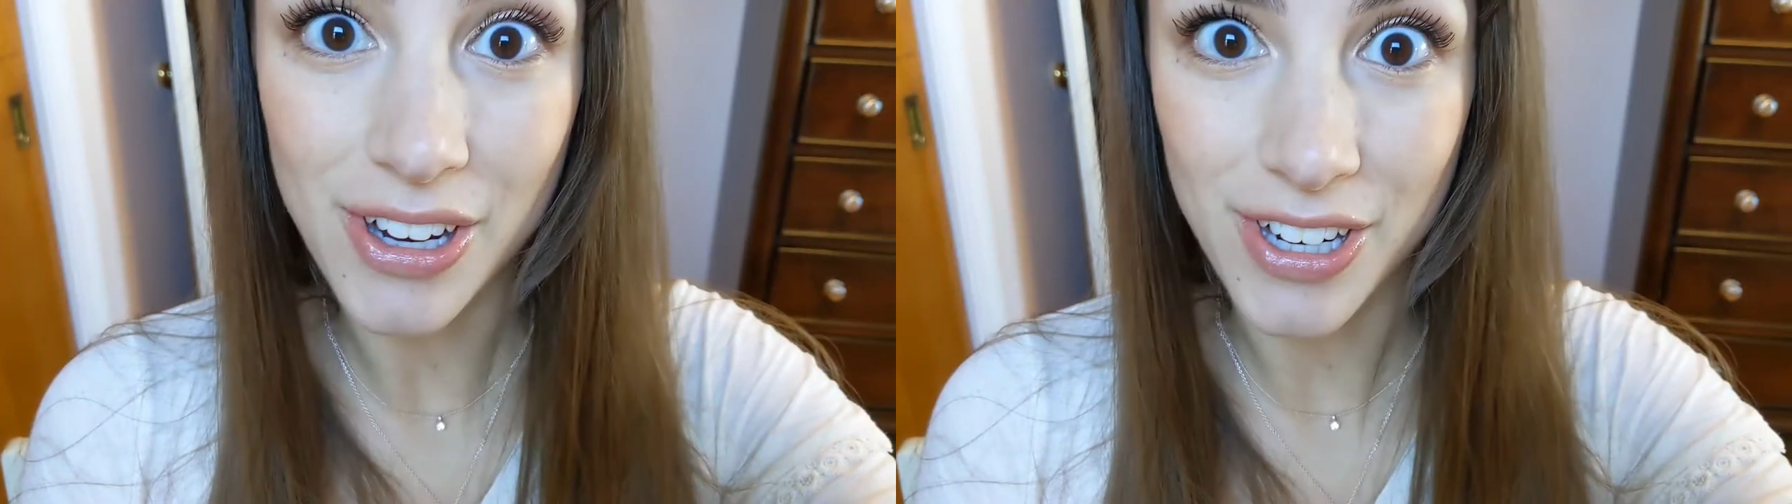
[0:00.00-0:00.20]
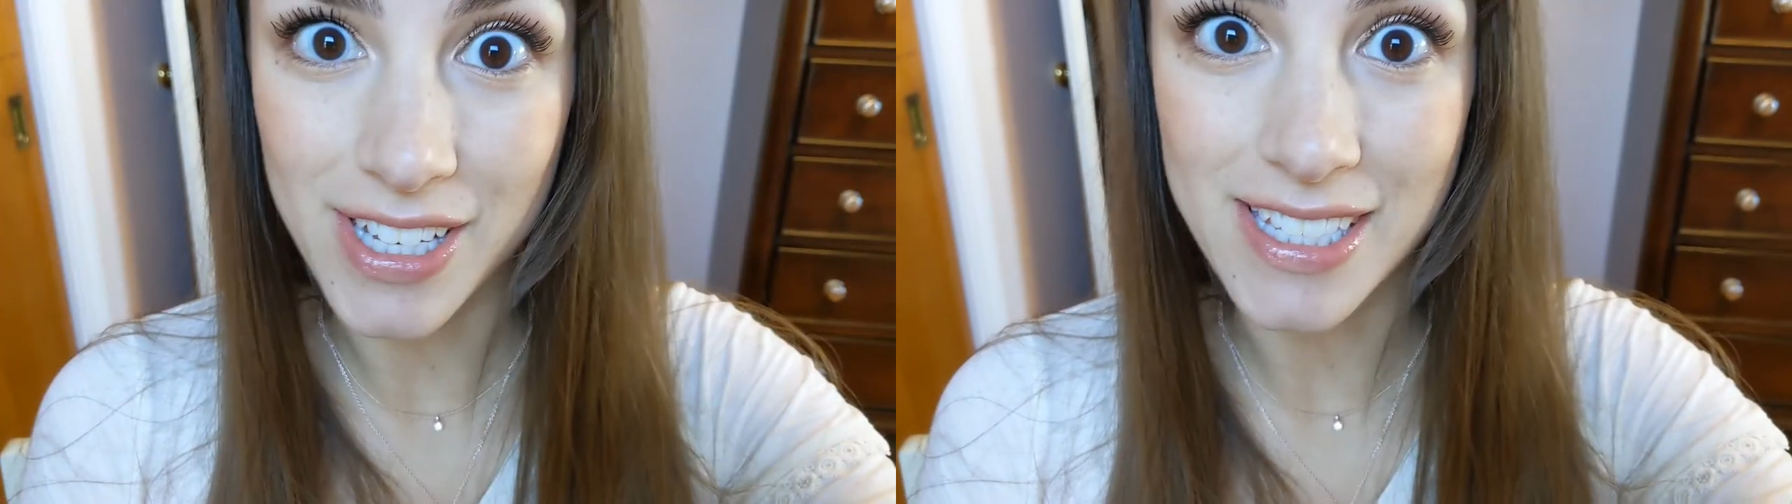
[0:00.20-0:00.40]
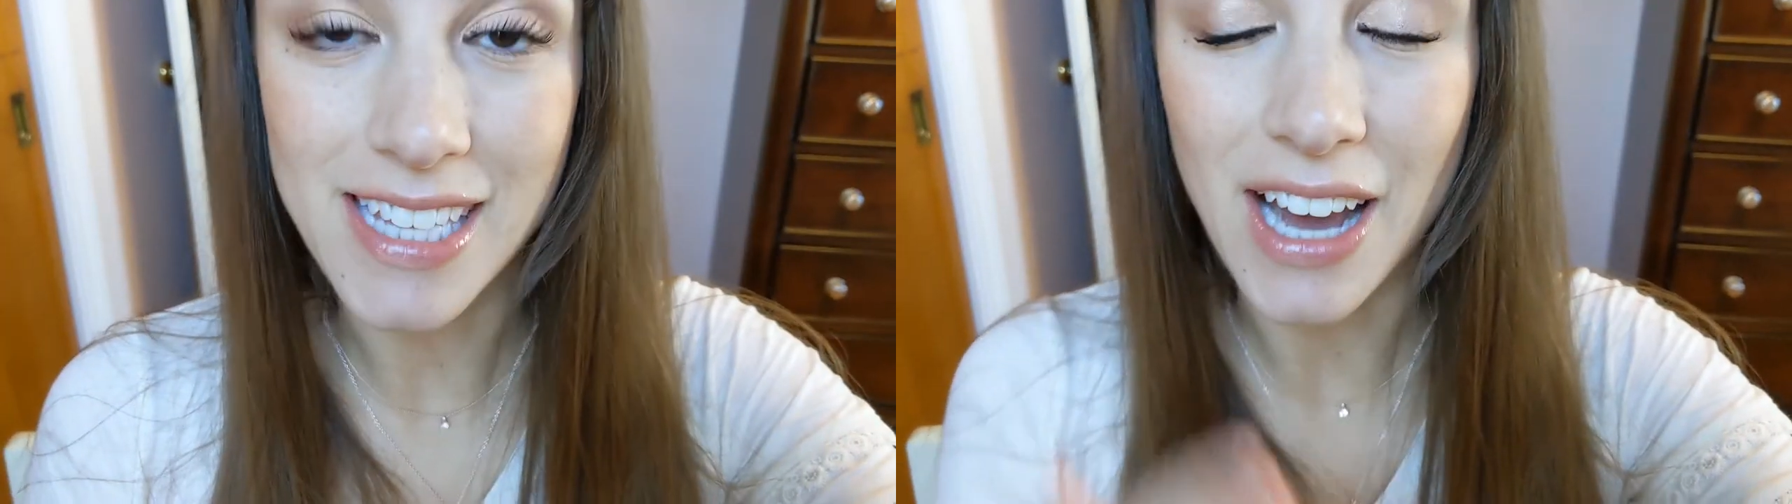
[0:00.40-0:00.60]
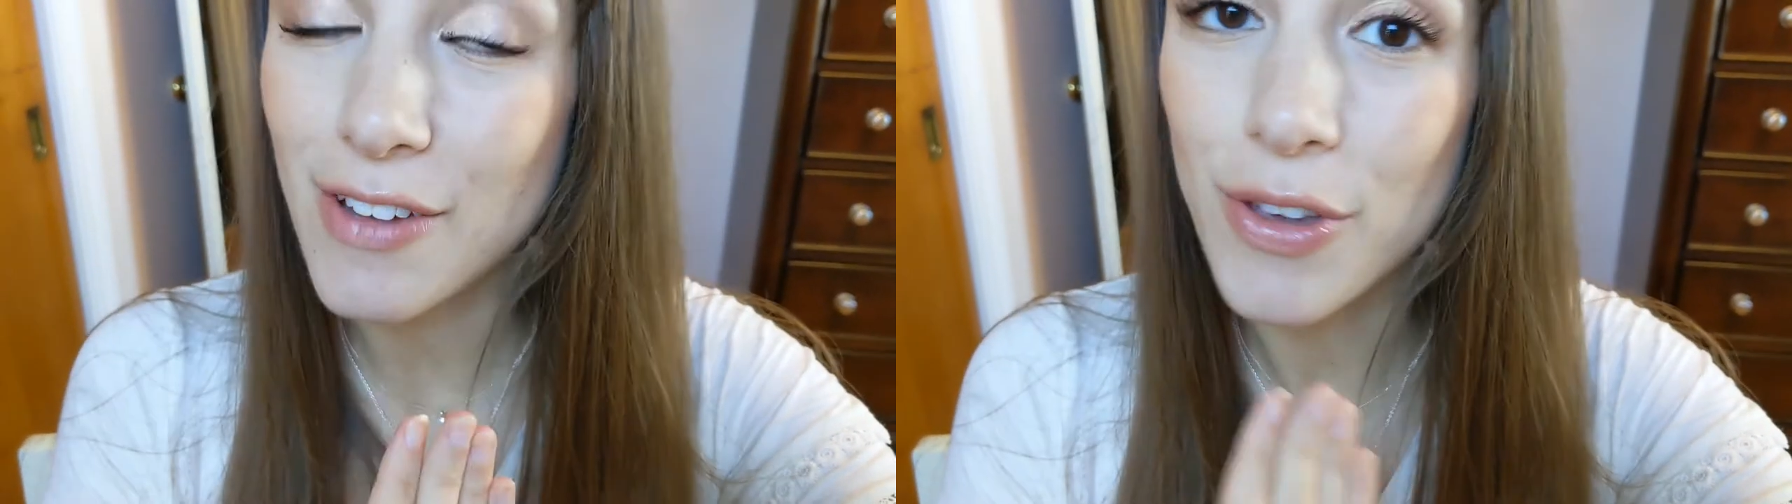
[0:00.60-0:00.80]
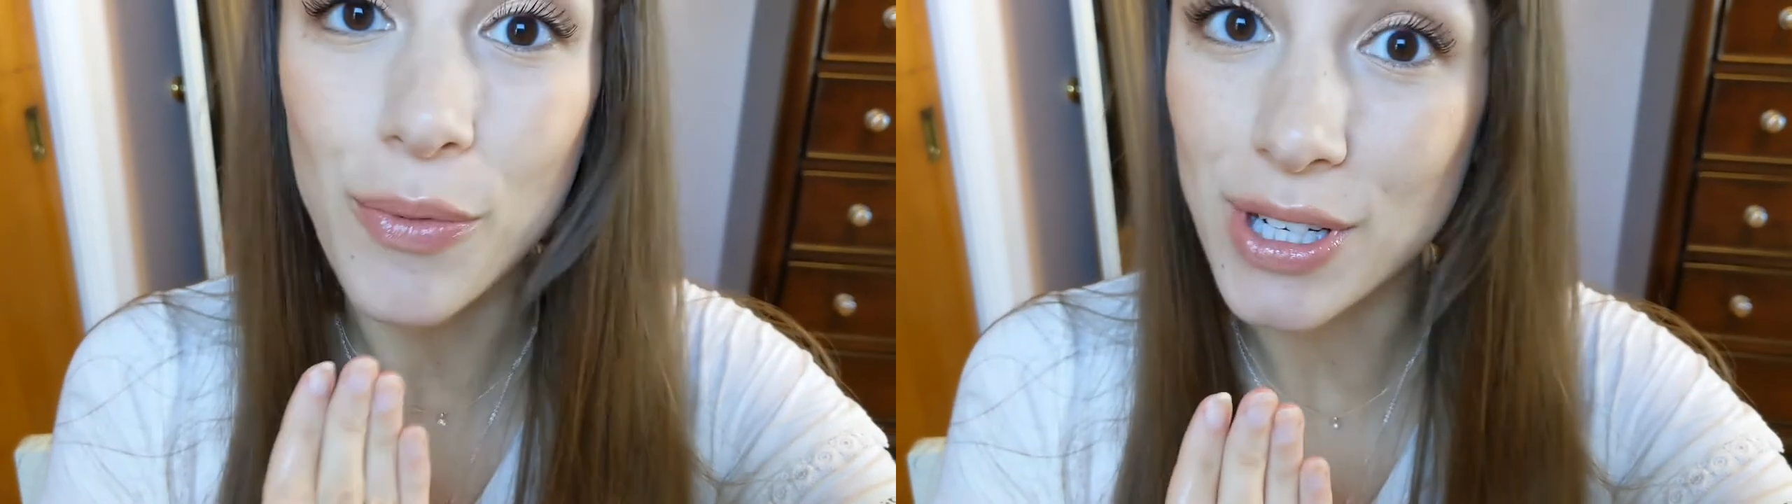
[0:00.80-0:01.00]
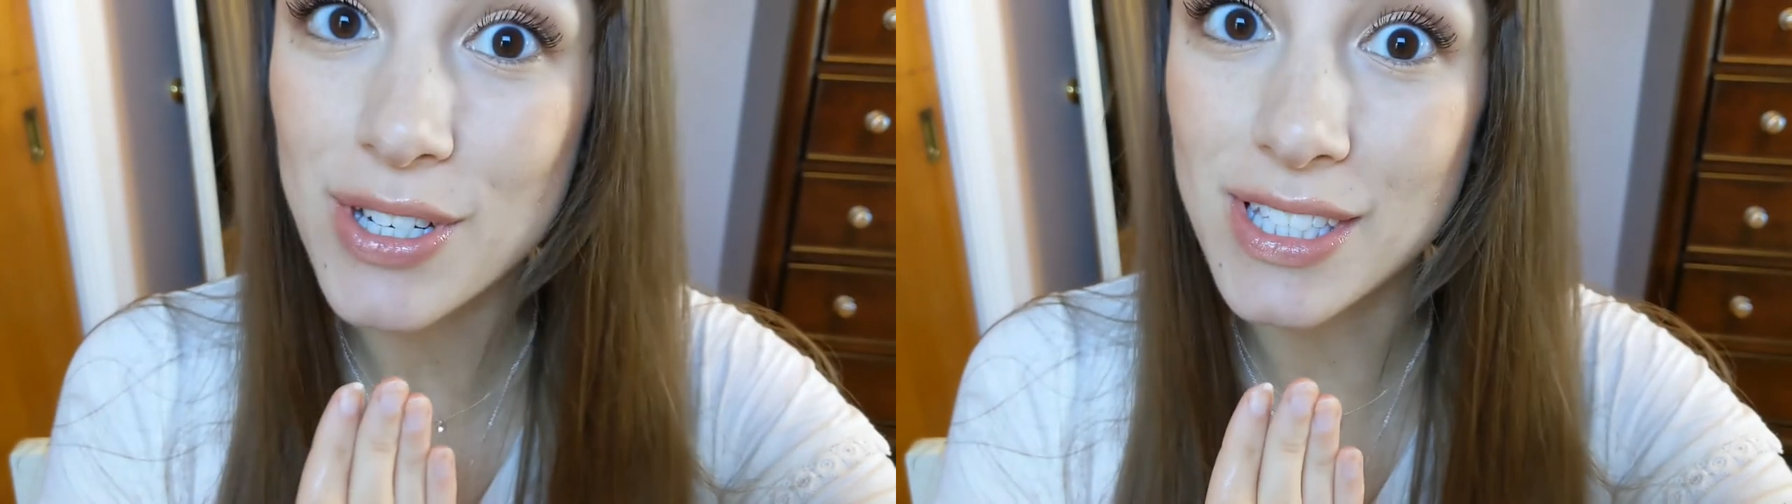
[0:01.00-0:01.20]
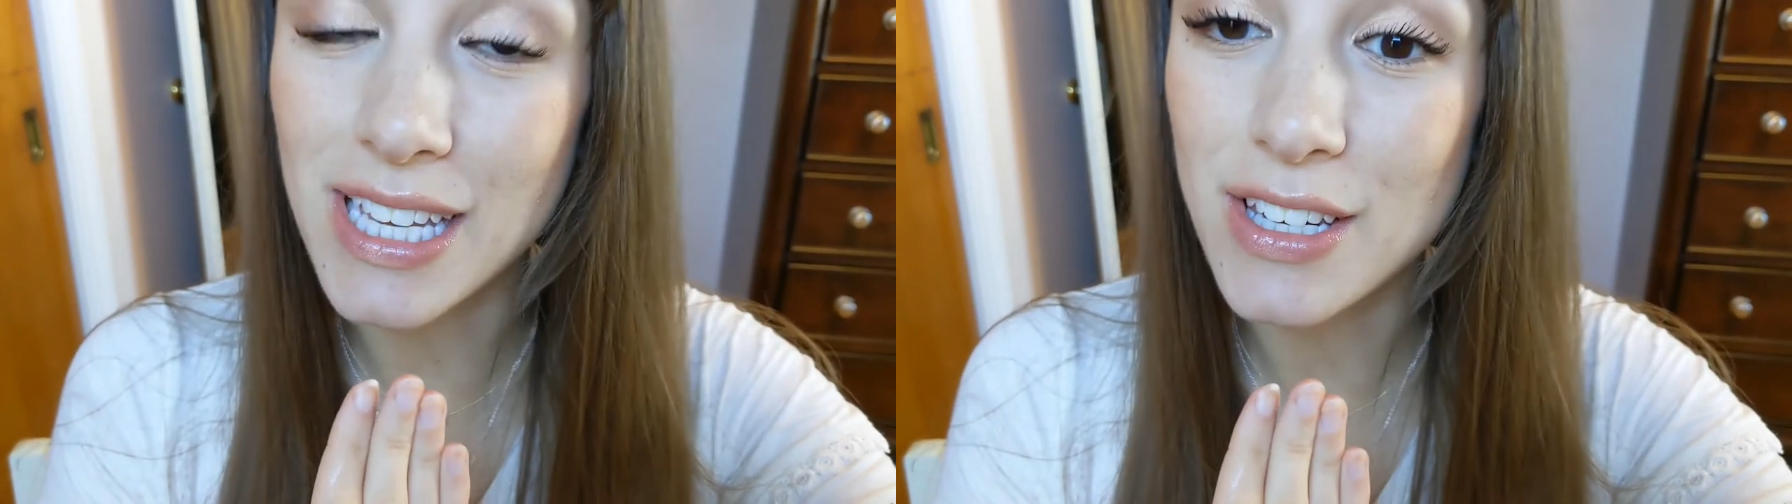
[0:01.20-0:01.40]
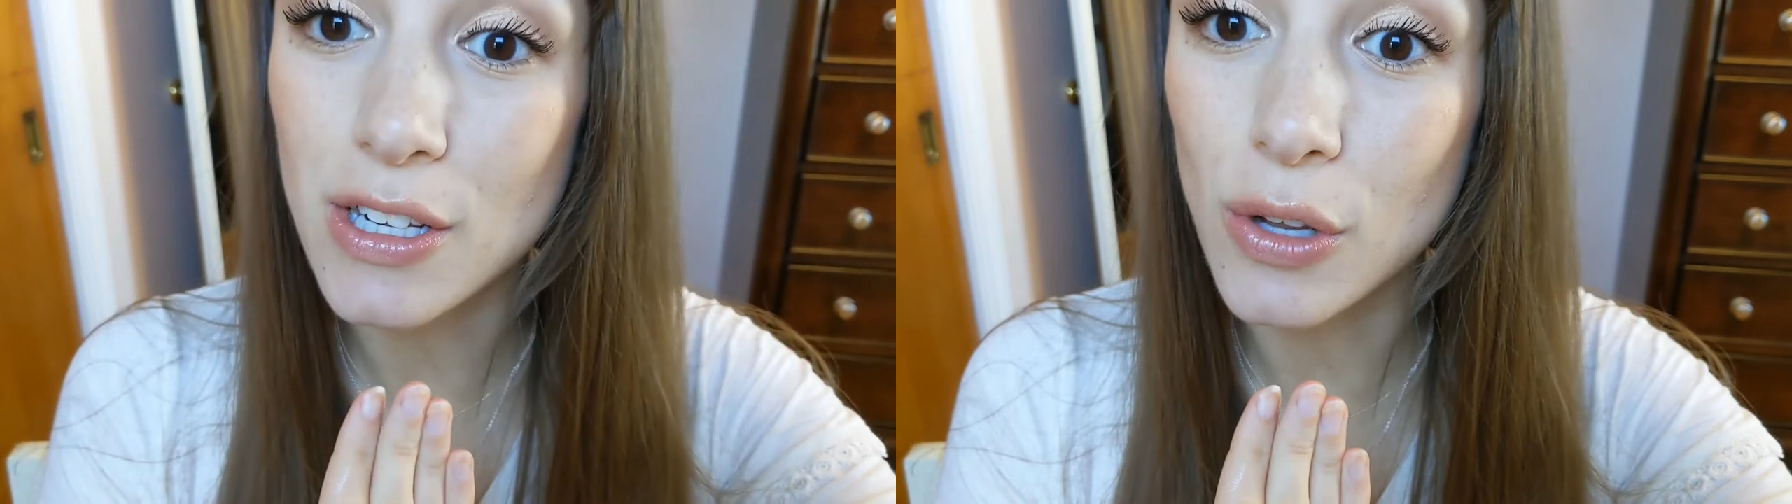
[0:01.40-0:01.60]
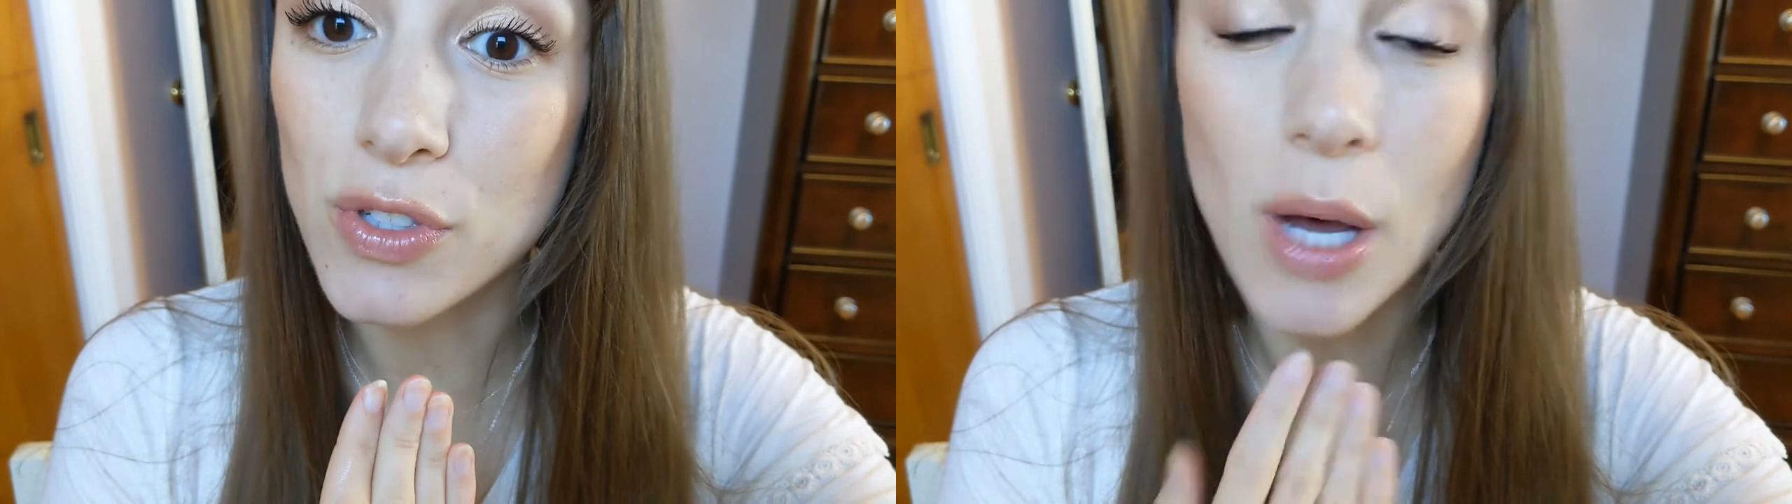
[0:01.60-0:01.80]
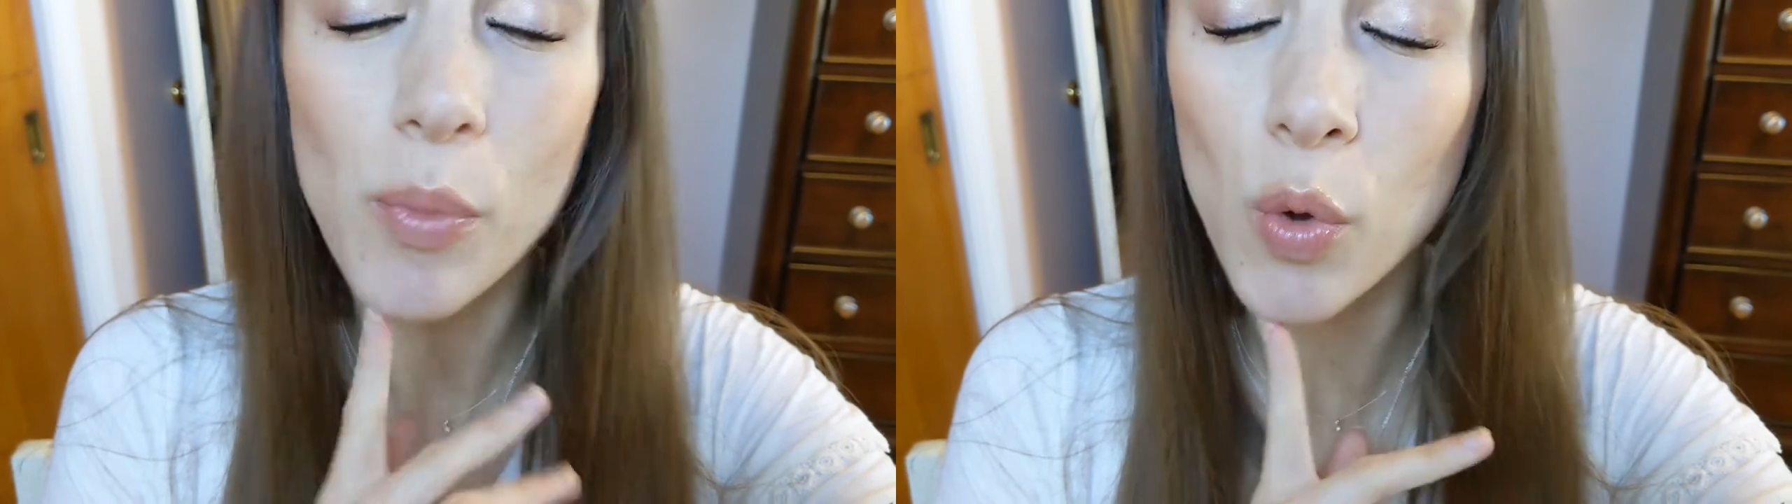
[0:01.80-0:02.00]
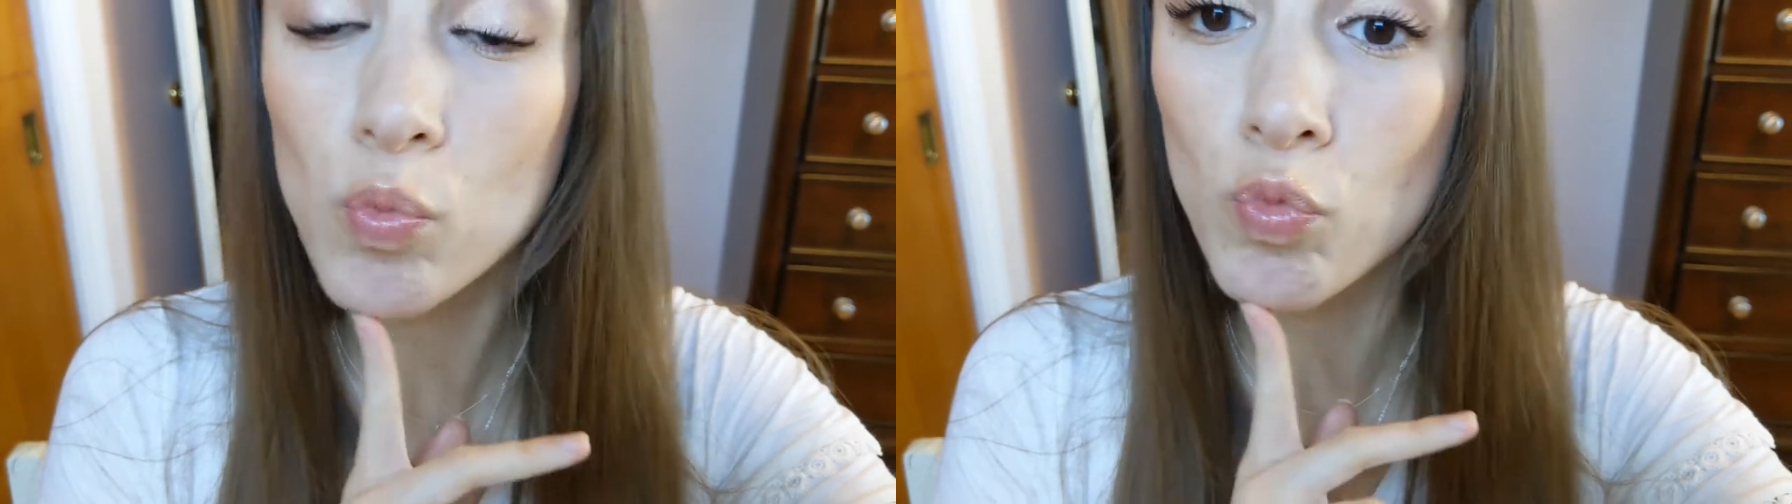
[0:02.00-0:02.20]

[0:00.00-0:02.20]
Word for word: here it is, if you want to see it close up.